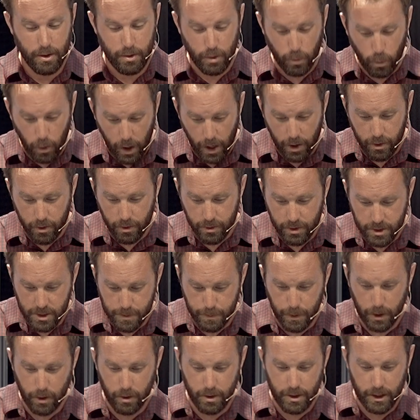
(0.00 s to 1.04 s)
The water, the
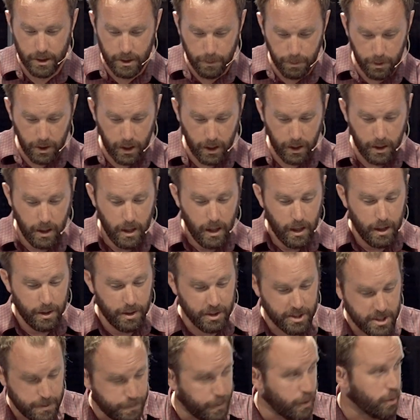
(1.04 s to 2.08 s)
Spirit, and the blood.
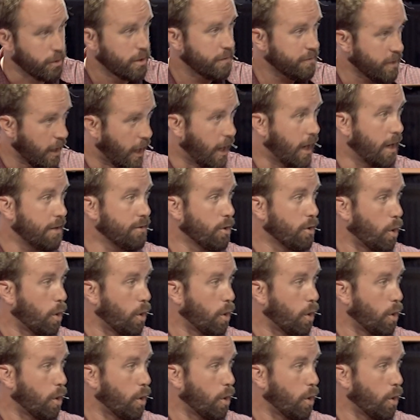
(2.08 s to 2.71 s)
The Spirit of God,